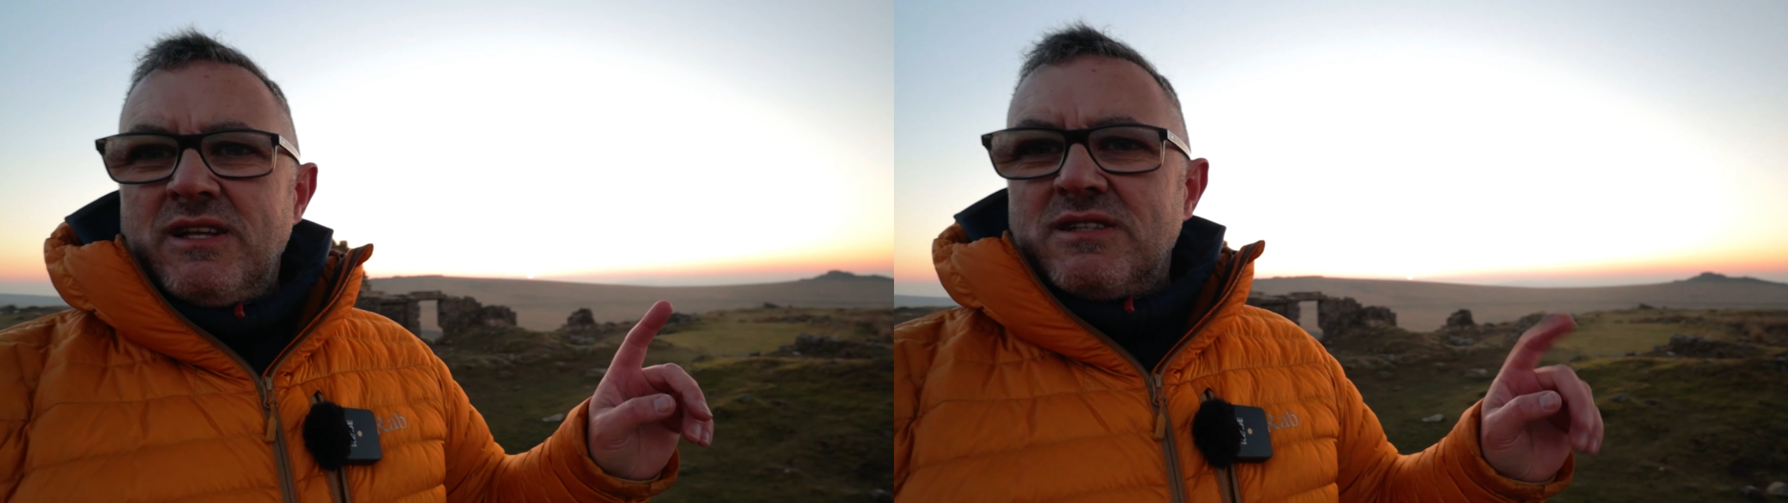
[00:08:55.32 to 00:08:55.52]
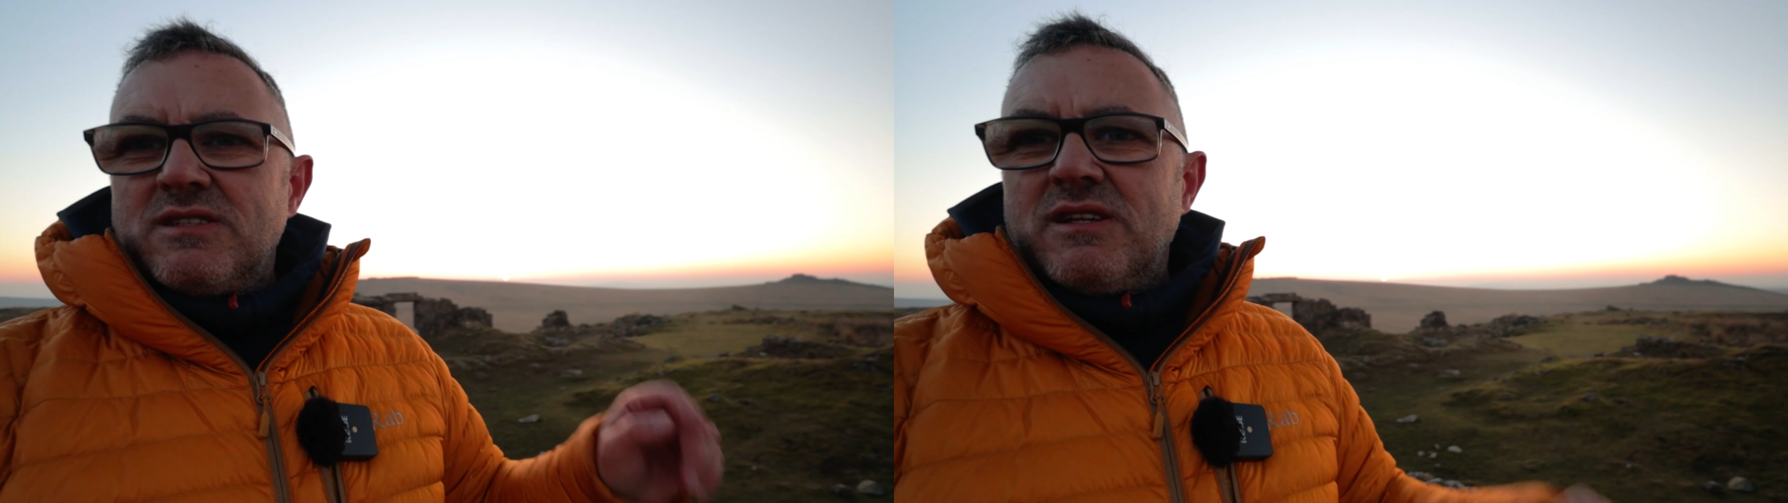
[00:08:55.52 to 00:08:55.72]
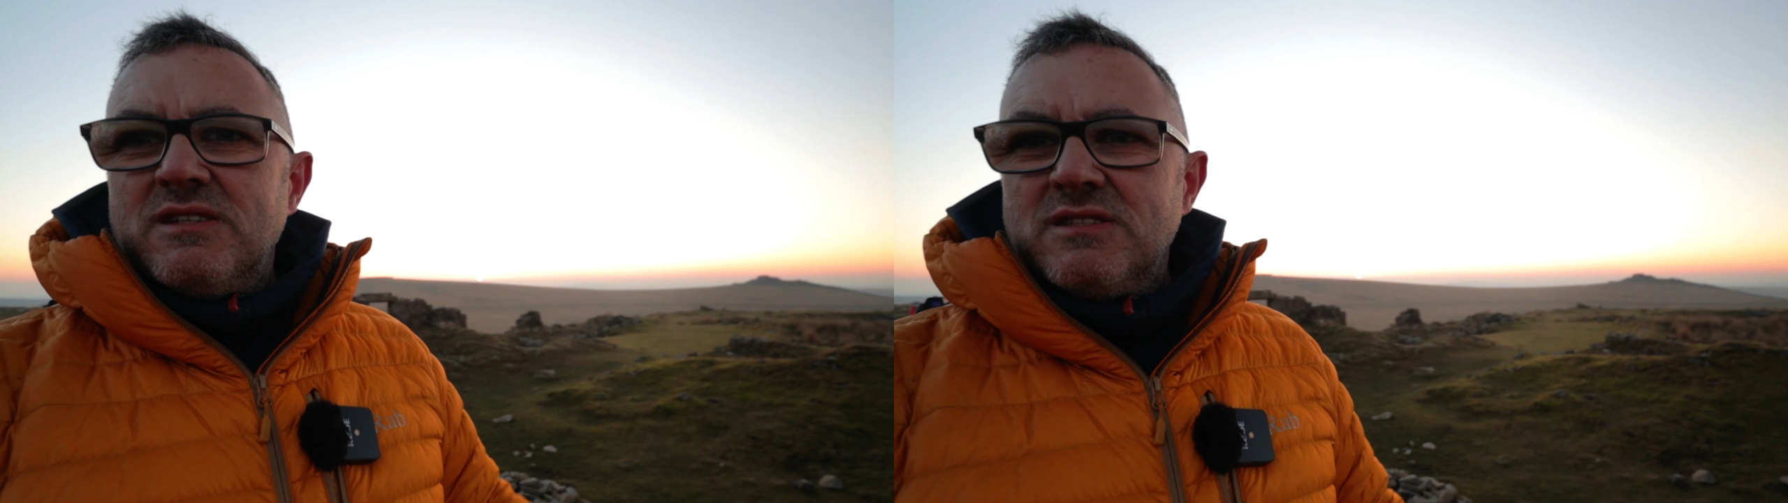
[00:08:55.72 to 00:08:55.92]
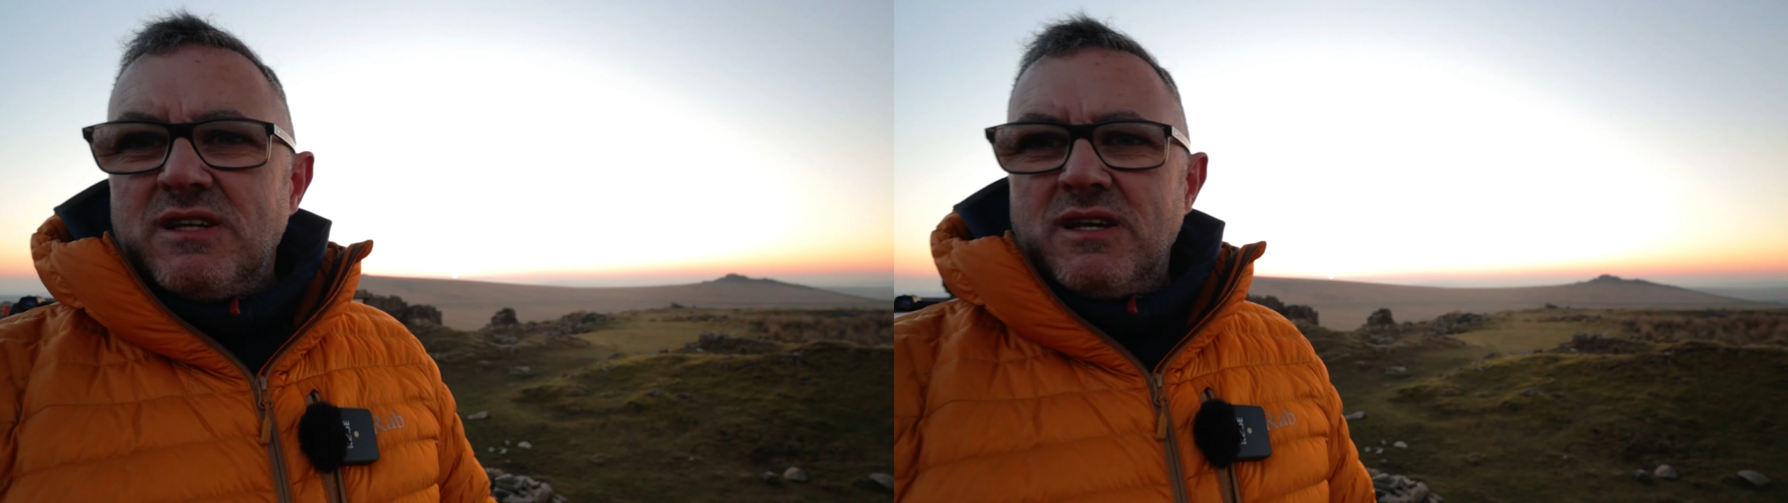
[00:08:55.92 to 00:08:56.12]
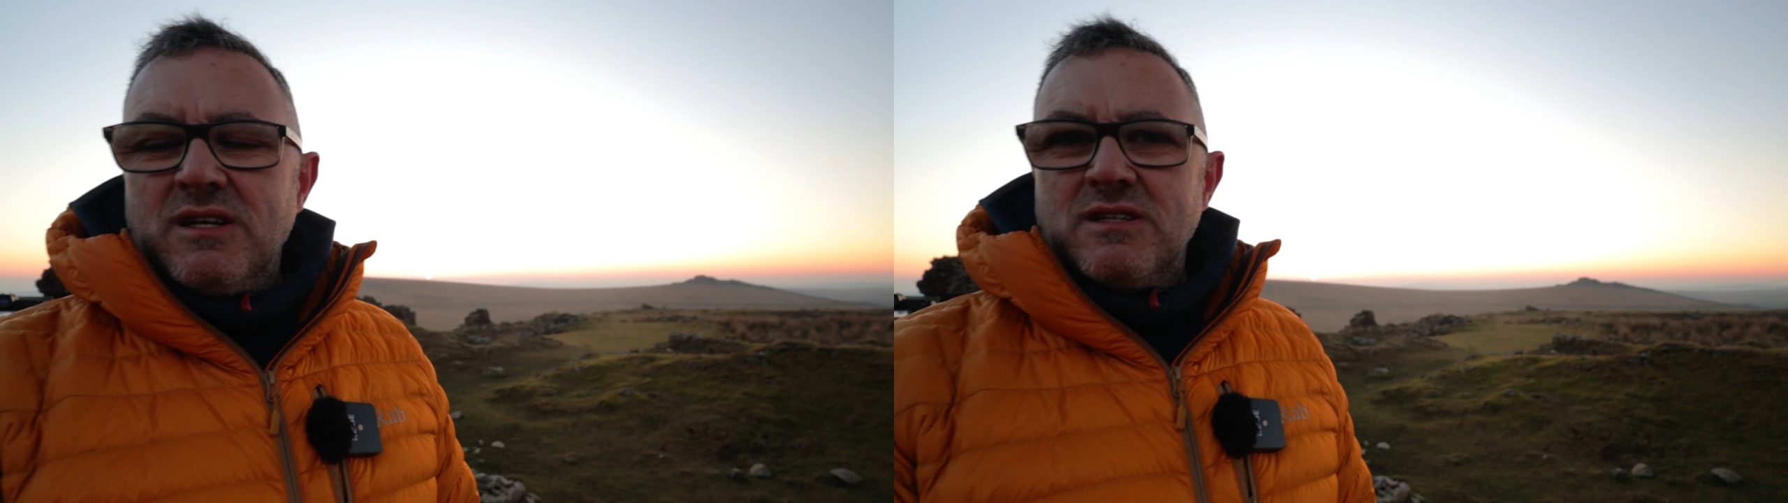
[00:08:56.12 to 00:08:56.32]
the sun
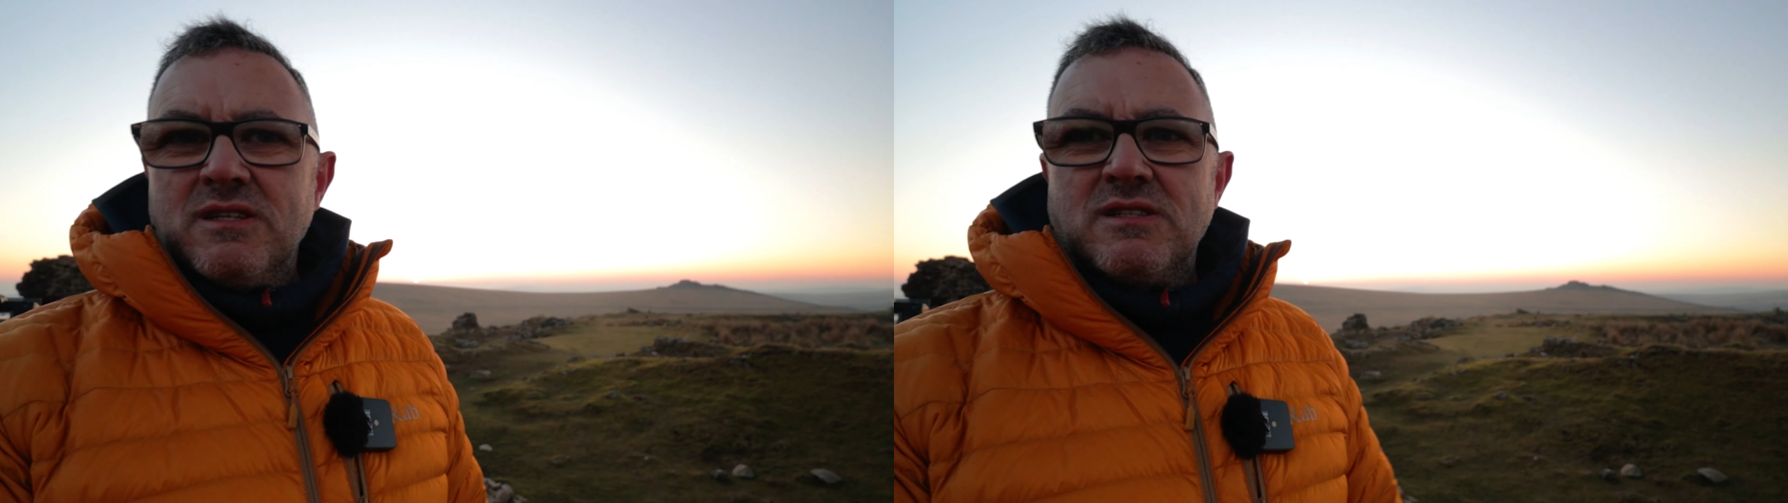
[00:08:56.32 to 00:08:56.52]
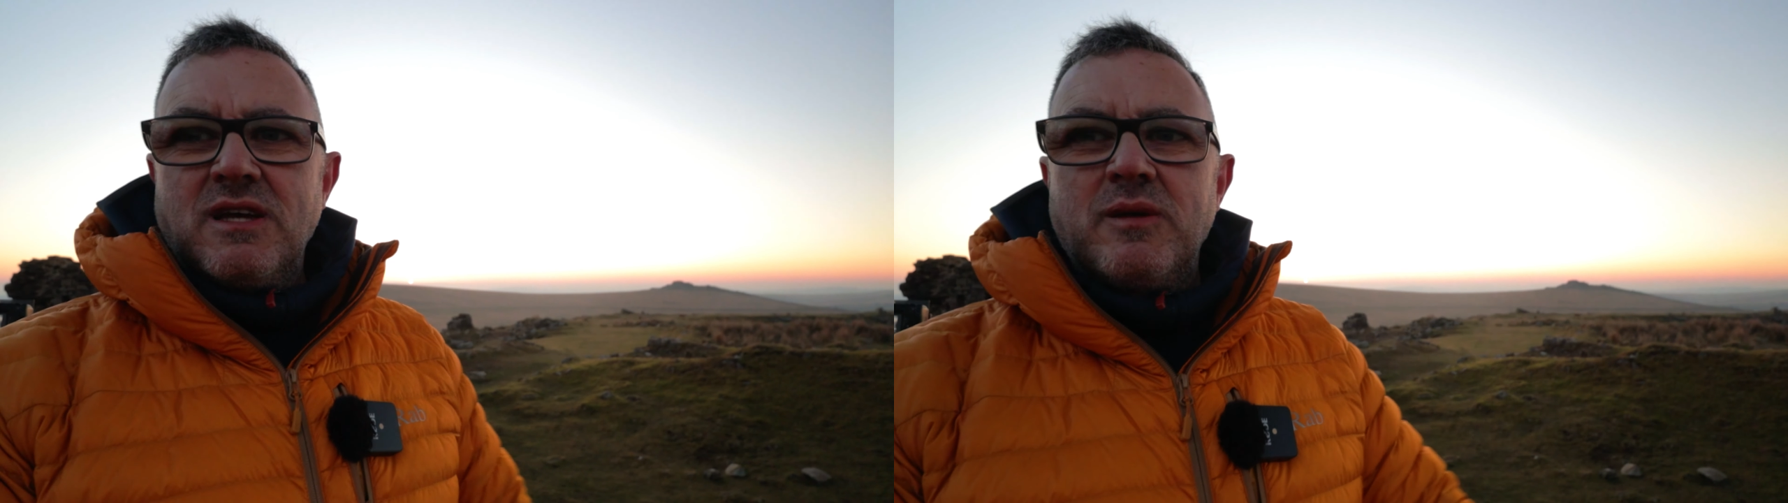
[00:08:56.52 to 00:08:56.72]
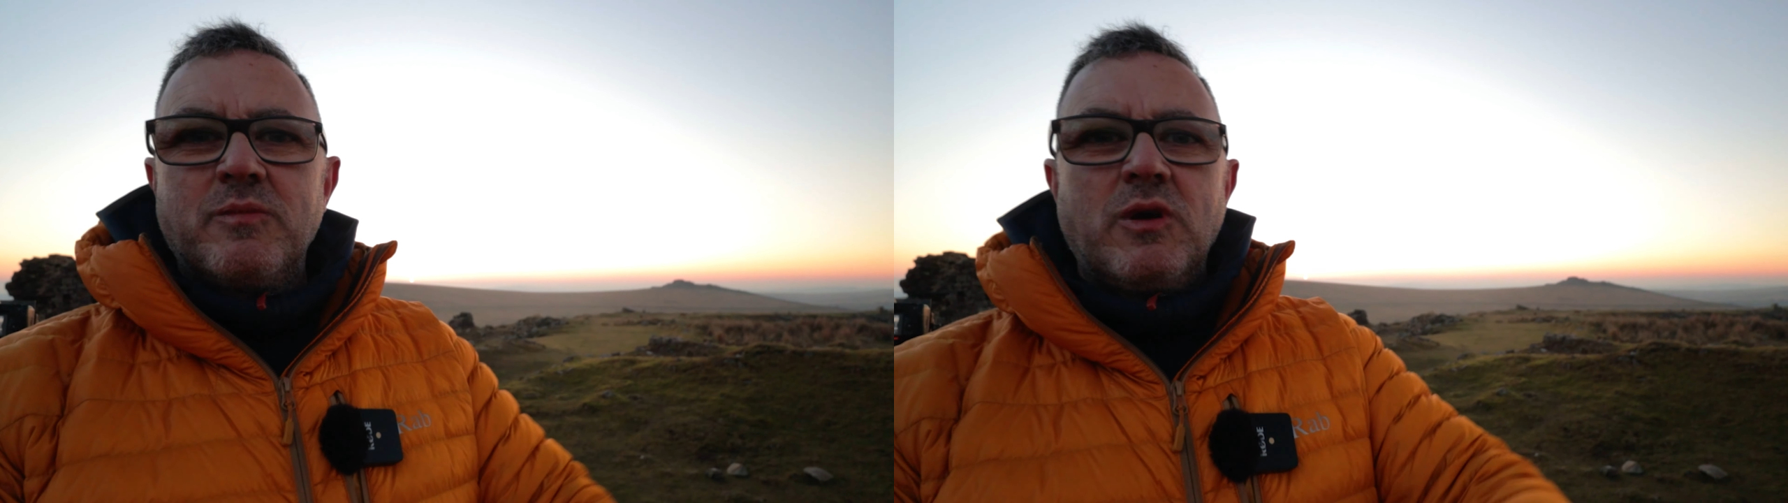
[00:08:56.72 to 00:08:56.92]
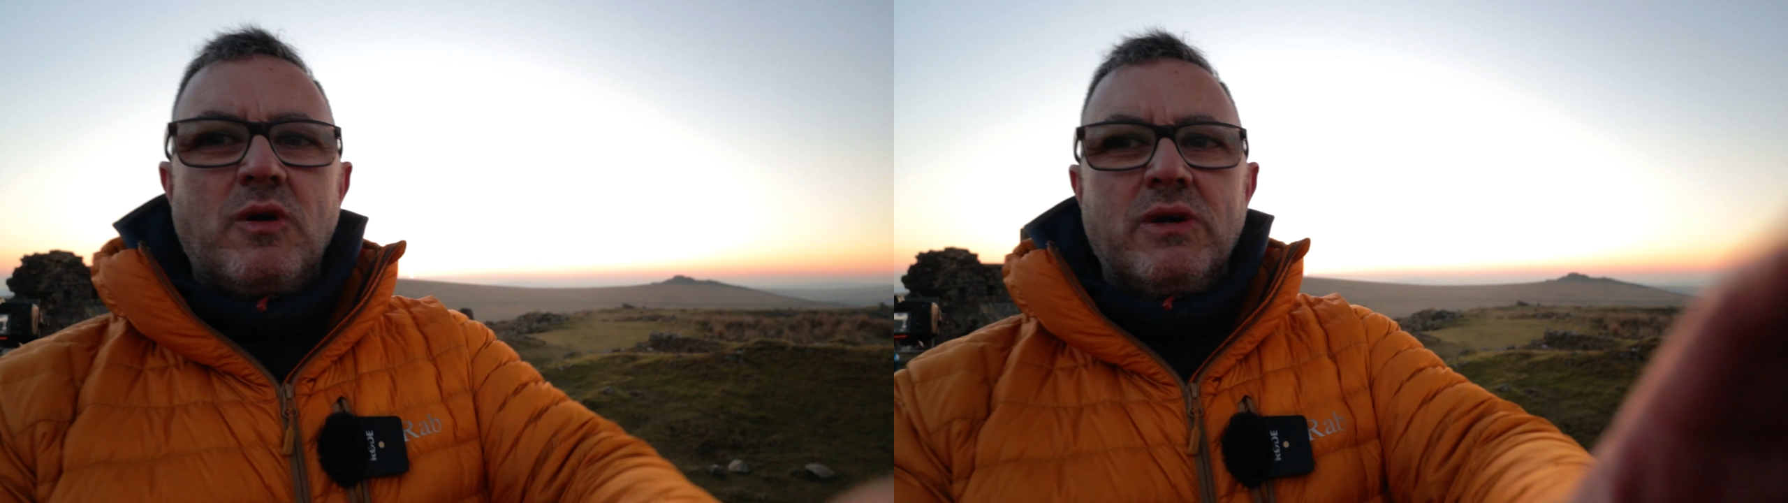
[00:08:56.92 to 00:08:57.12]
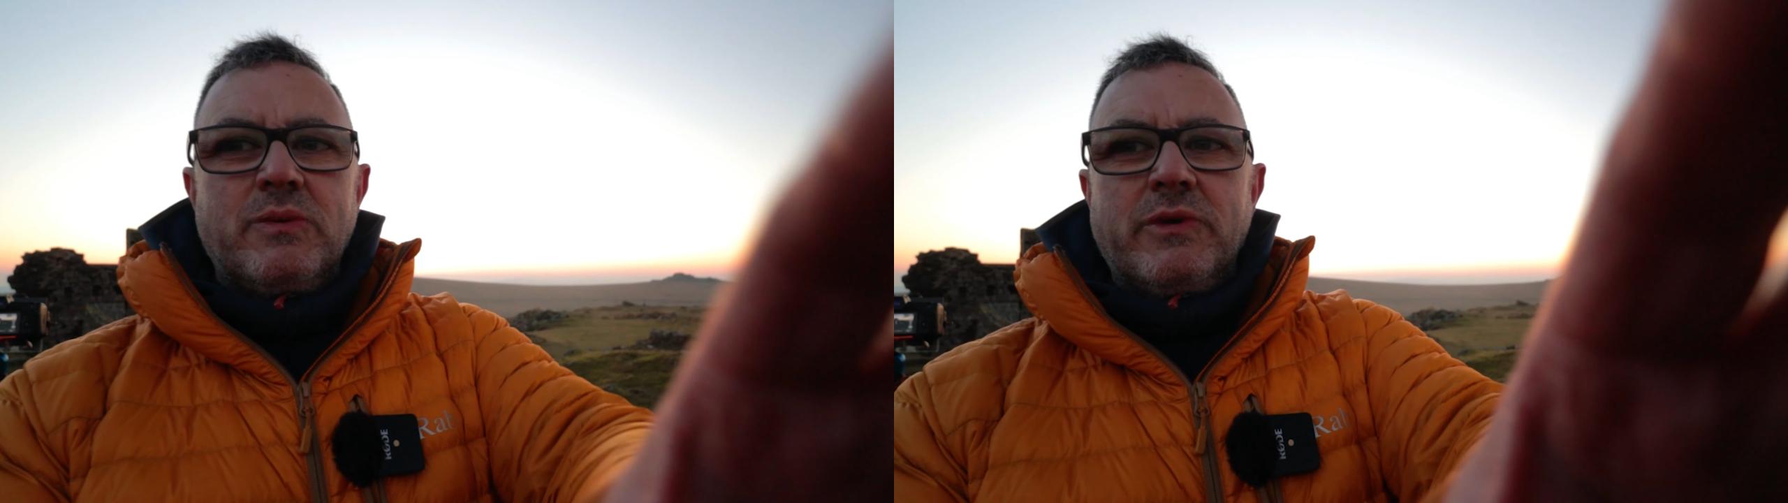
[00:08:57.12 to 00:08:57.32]
is setting
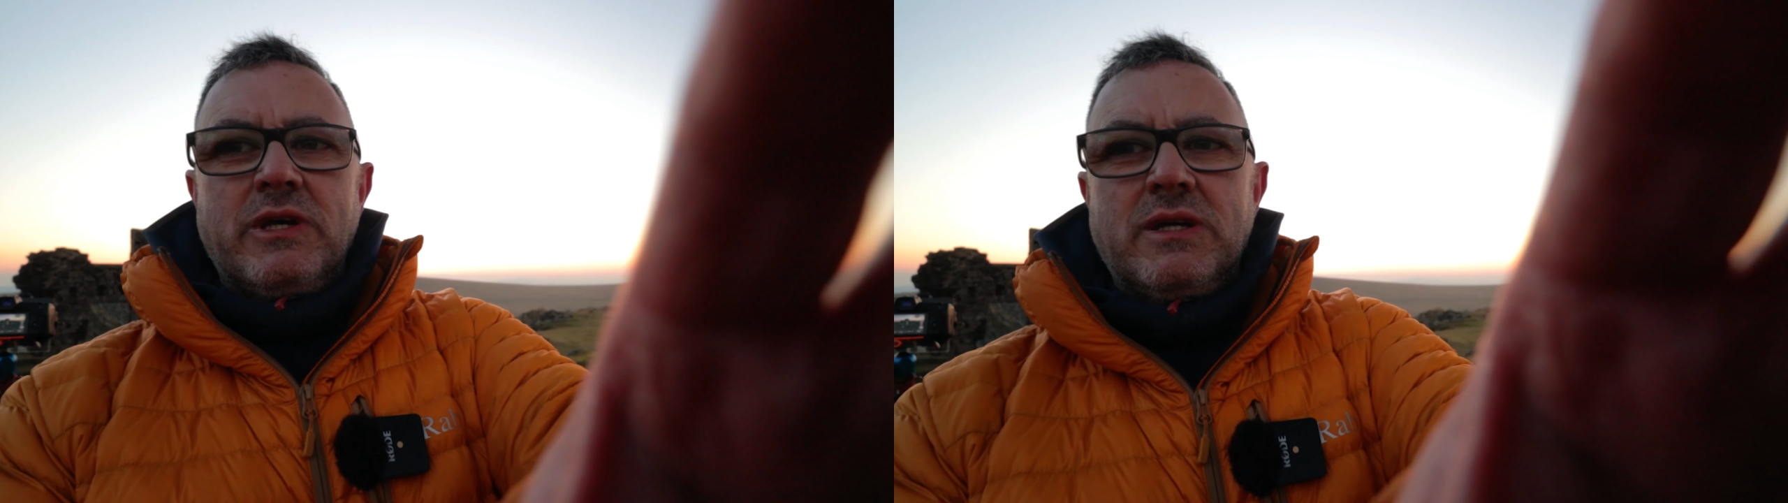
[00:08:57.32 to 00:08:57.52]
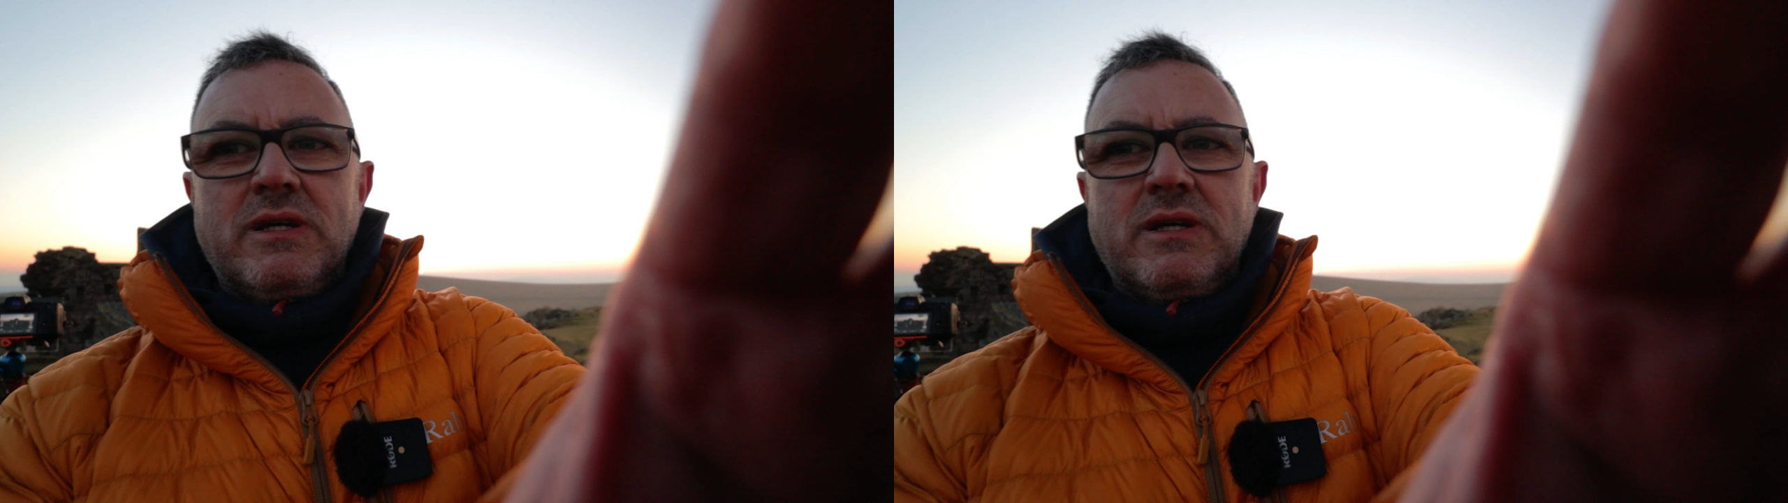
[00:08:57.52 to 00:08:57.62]
behind me.